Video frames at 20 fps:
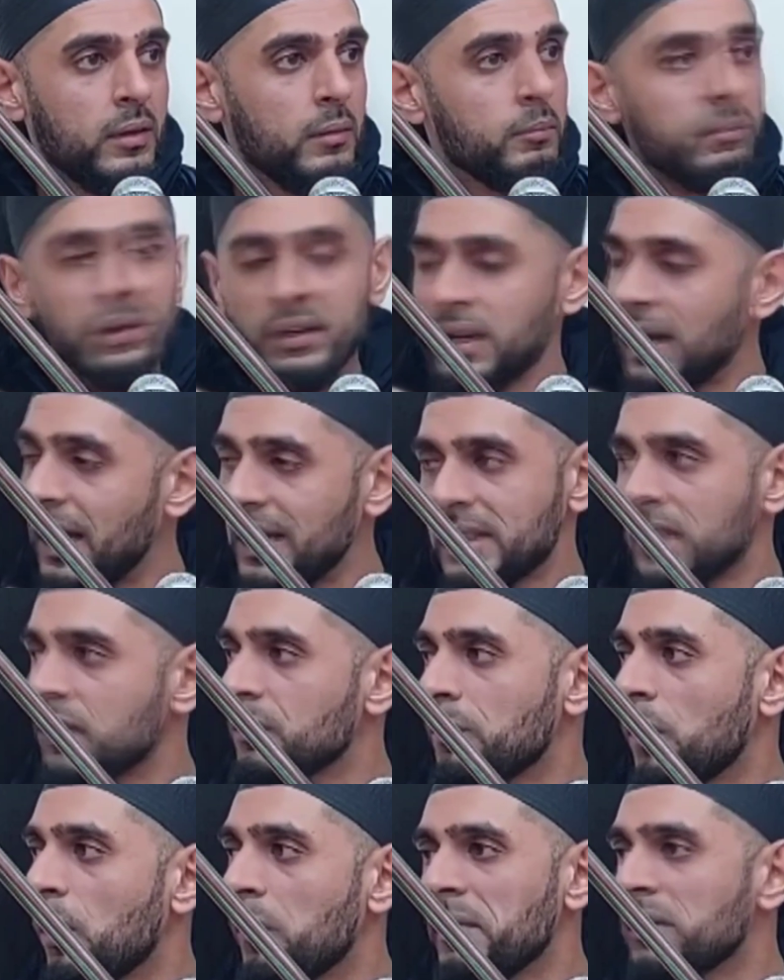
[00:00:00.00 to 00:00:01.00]
but at this
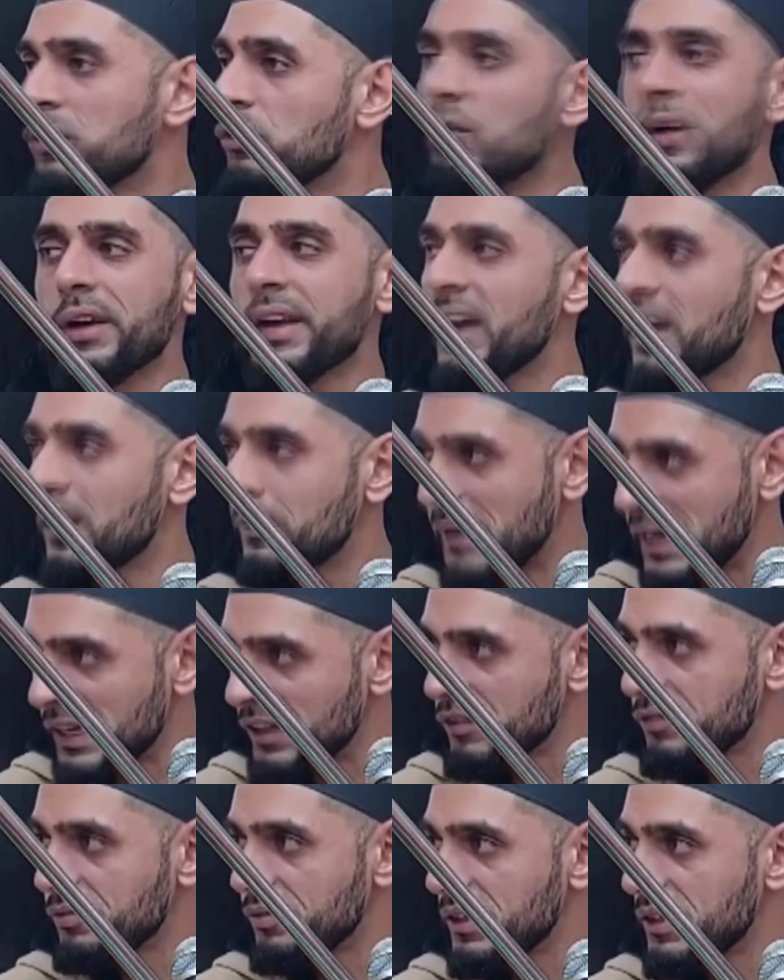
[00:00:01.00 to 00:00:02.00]
moment you don't care about
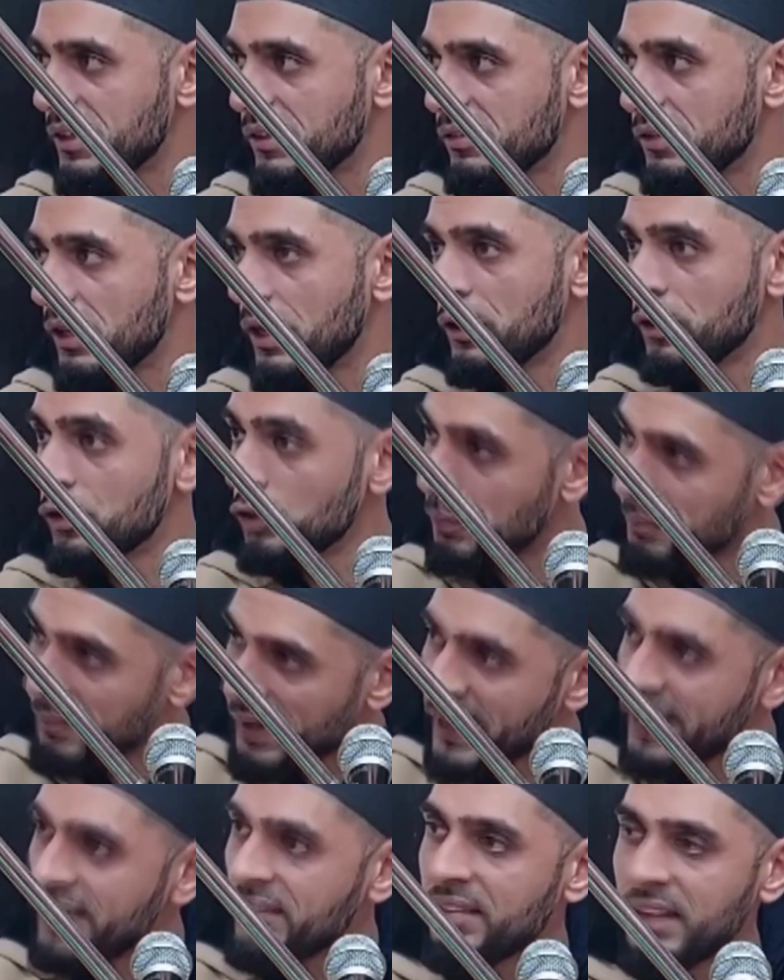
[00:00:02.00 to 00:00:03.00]
his feelings. Your
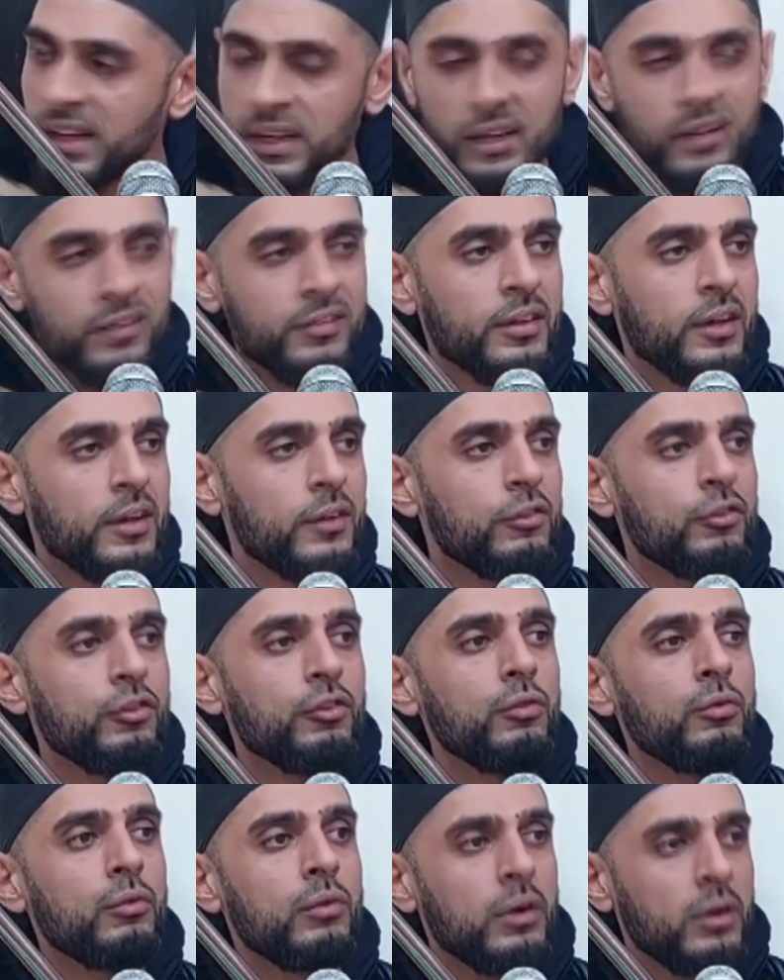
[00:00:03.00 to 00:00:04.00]
main thing is
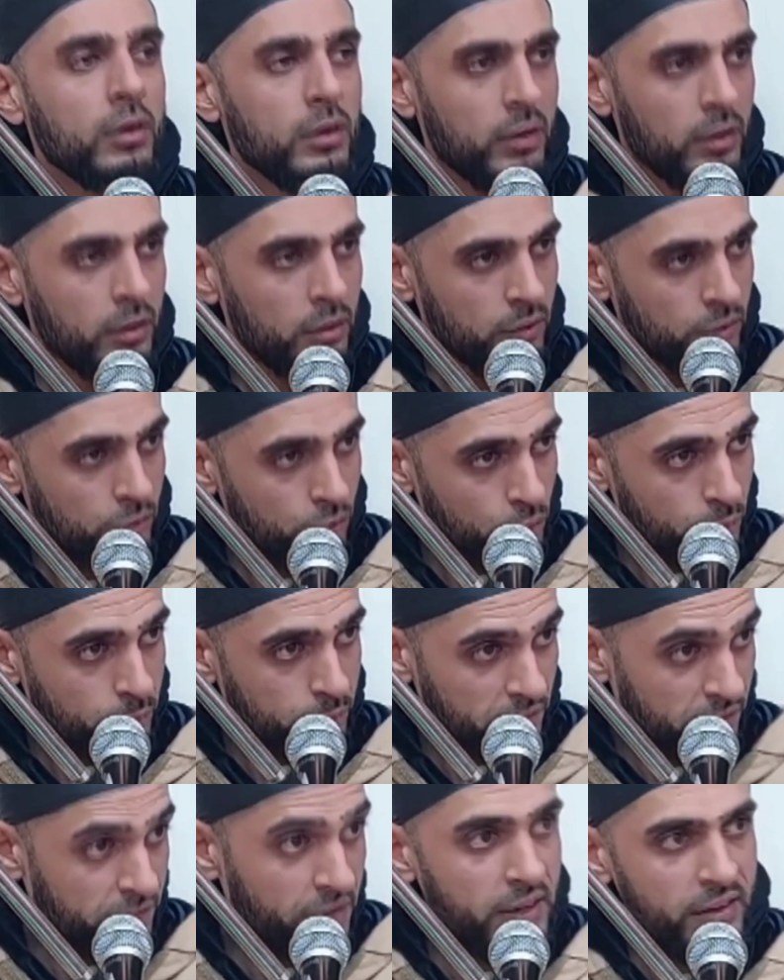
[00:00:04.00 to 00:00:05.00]
to
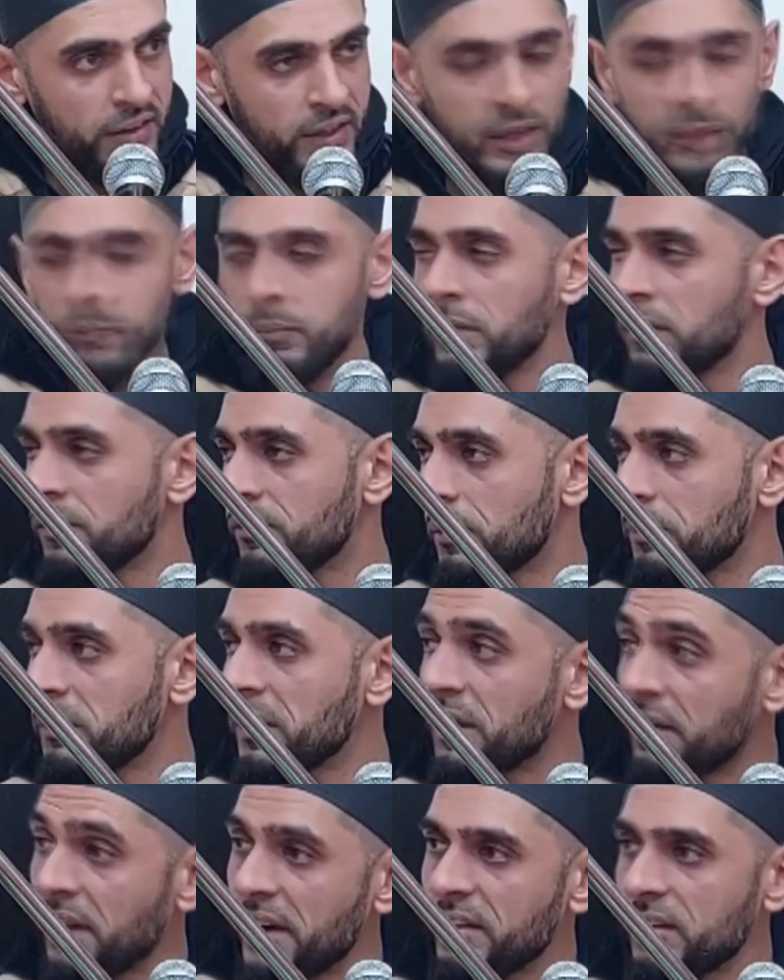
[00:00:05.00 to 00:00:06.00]
prevent him from the
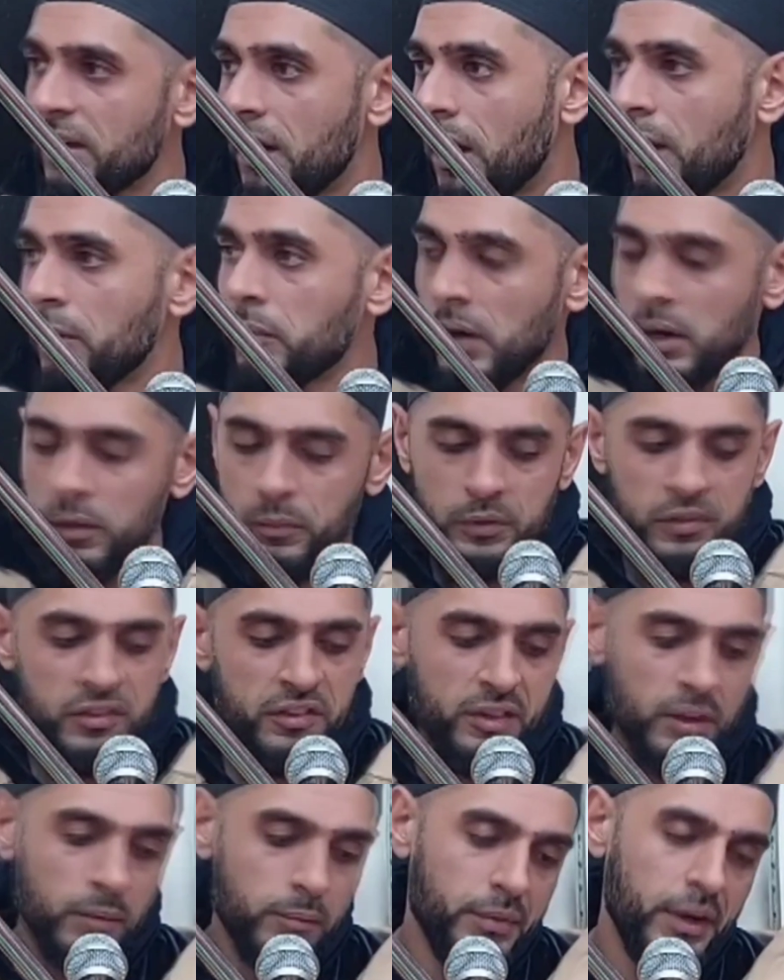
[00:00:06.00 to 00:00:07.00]
greater harm, which
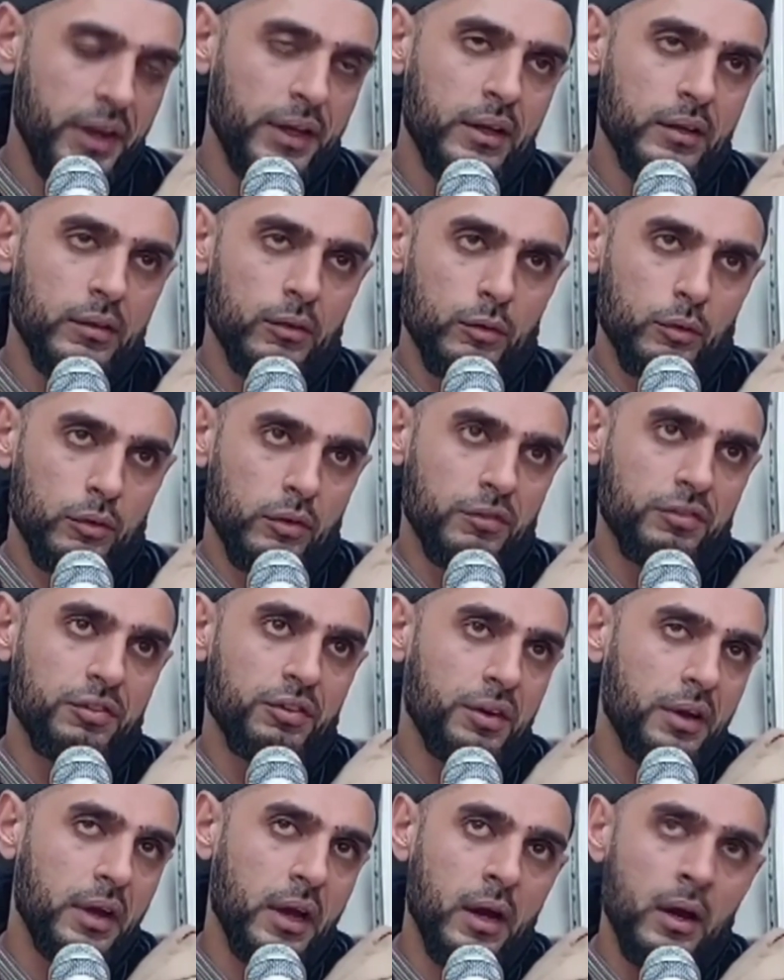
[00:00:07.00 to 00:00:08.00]
is him breaking the laws of
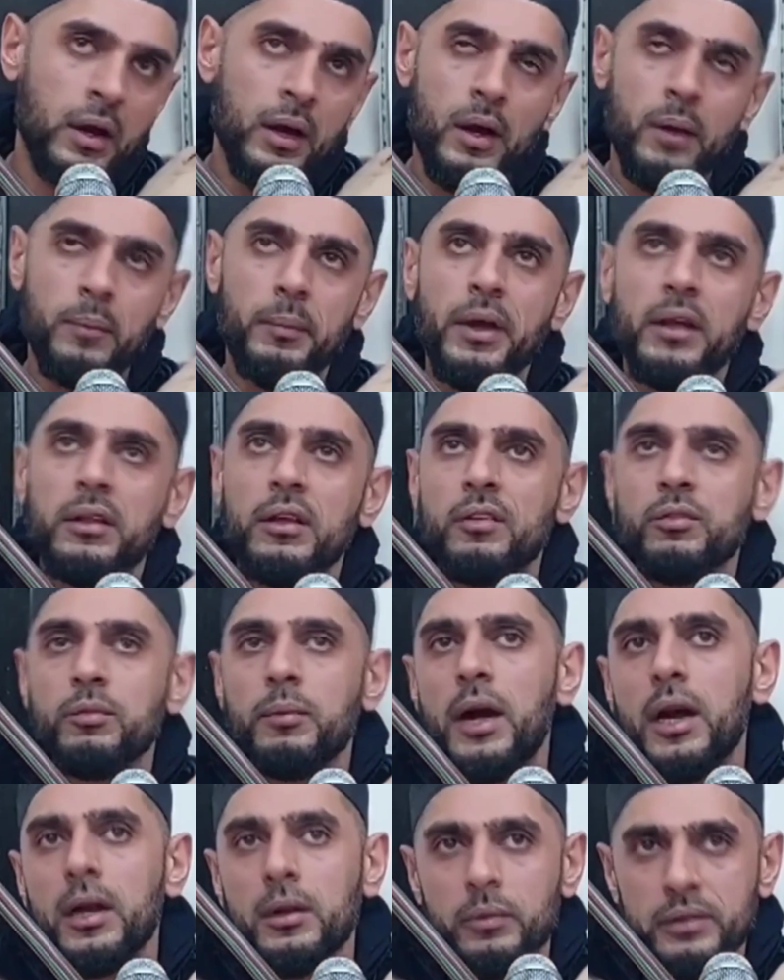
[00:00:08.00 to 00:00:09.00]
Sharia. May Allah
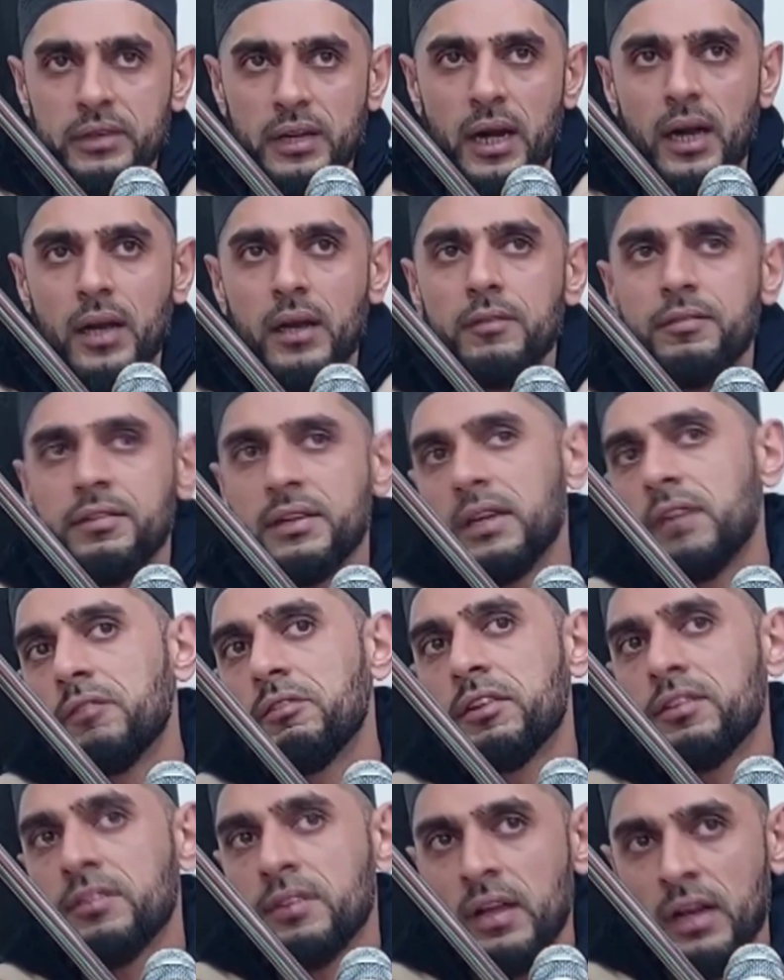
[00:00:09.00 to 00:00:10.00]
subhanahu wa ta'ala forgive
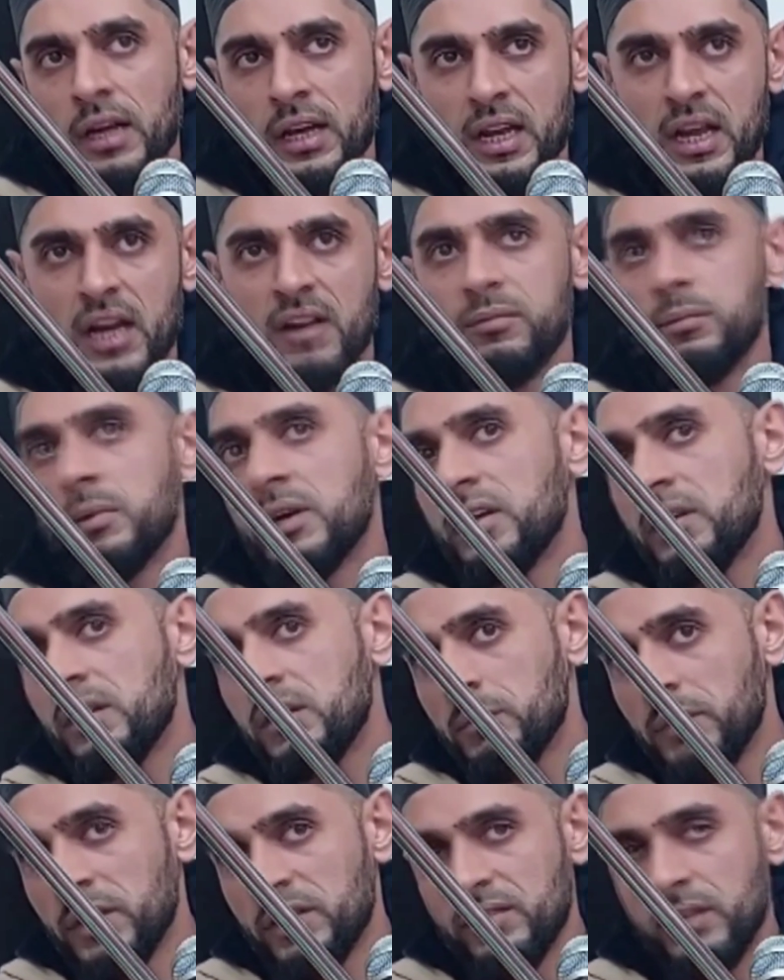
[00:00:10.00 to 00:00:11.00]
us and have
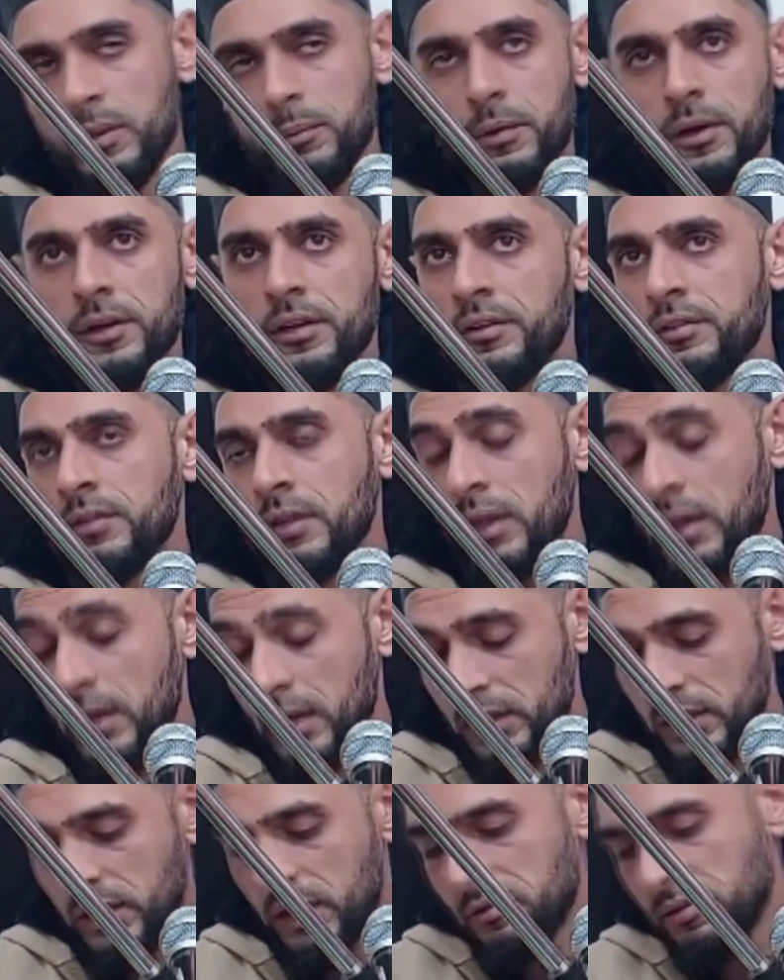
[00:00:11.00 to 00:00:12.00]
mercy upon us
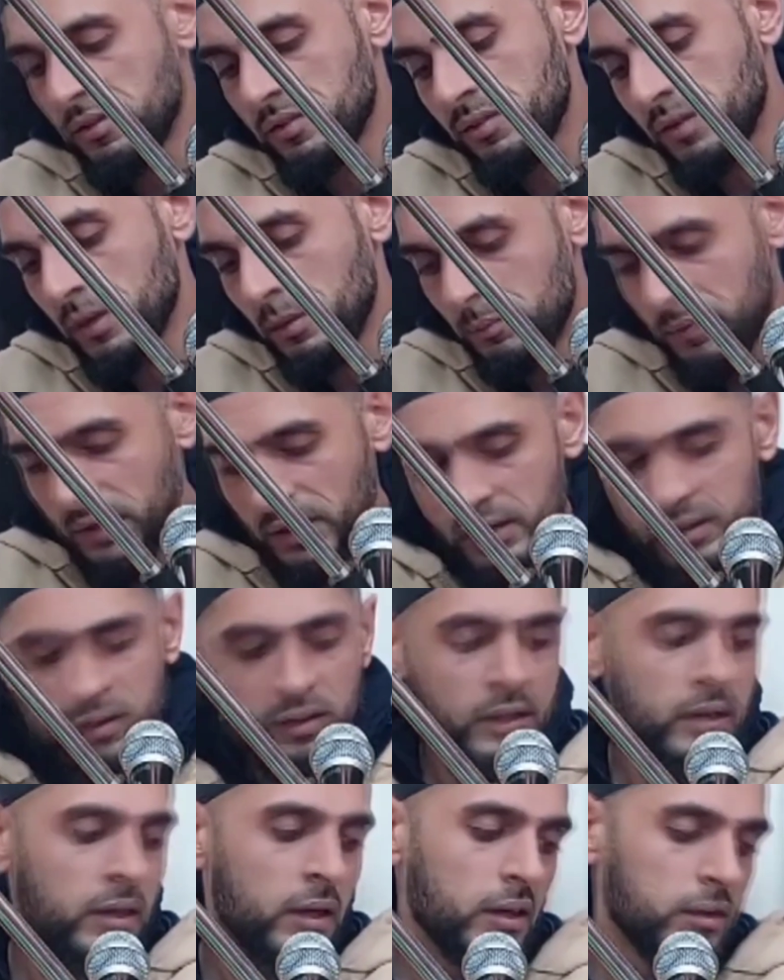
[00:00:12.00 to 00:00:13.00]
and give us the
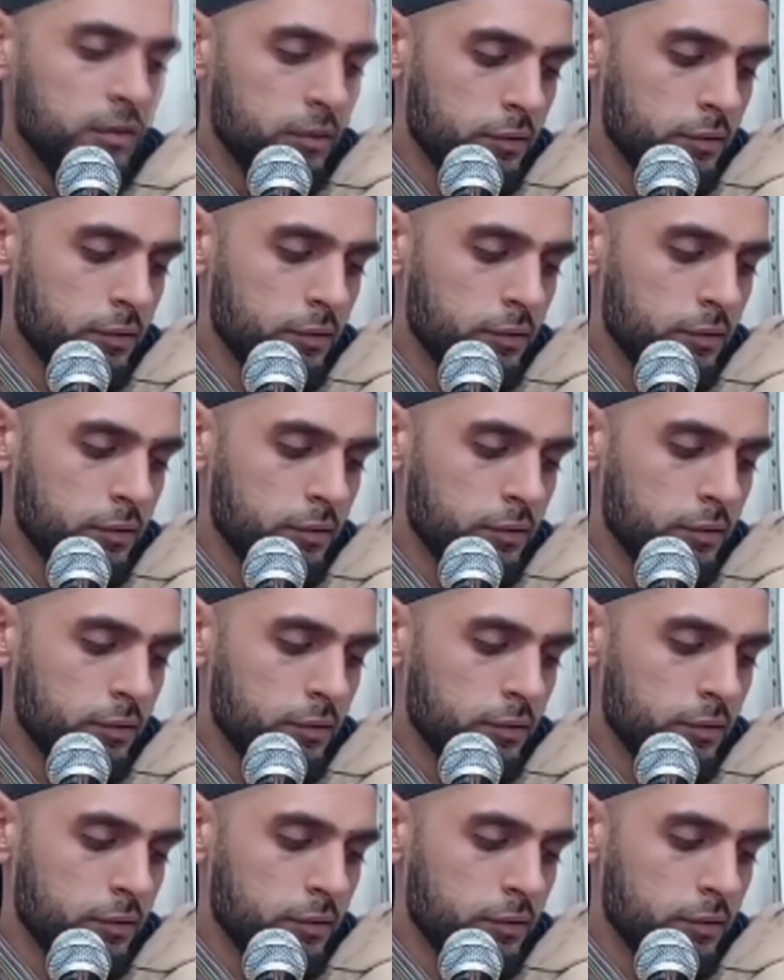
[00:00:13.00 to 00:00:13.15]
ability